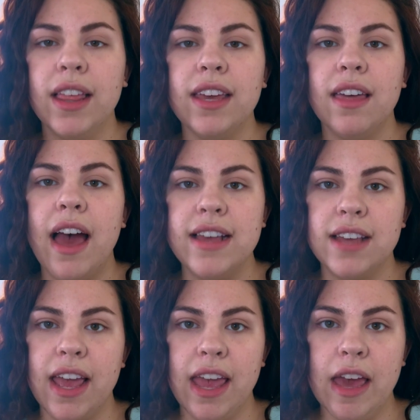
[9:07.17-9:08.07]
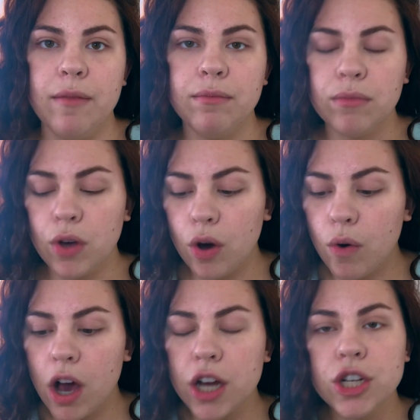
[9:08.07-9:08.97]
I like the I Am
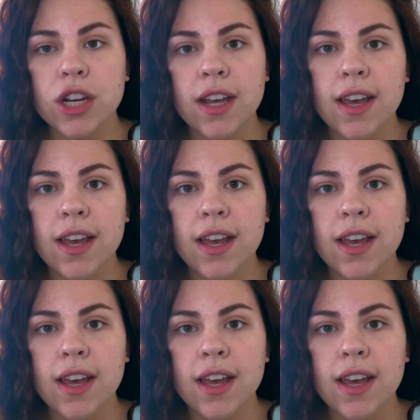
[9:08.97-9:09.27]
Cowash,